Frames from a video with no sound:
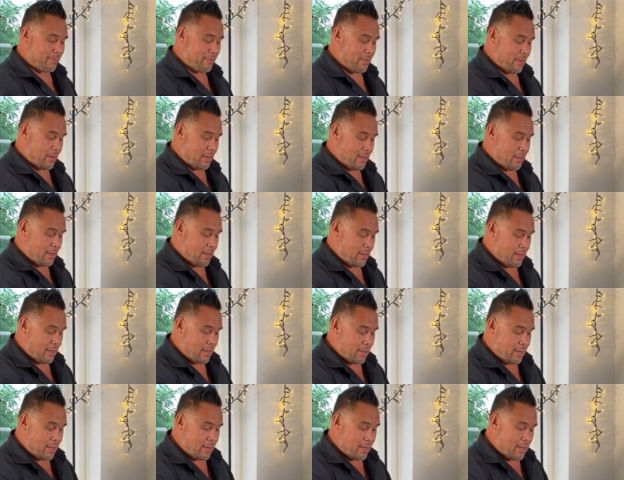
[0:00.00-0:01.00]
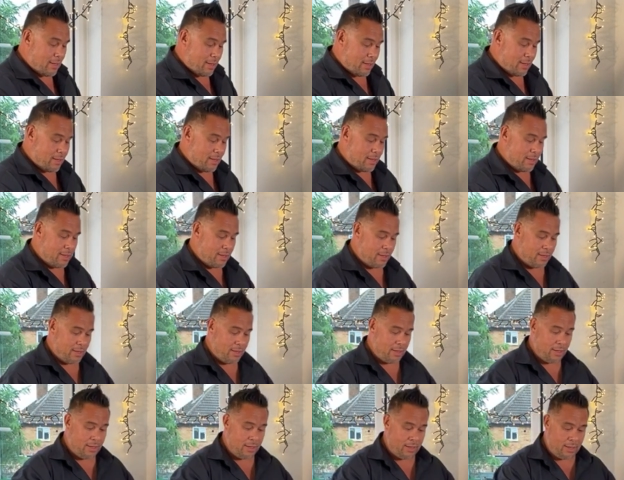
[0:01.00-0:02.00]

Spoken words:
Nobody speaks.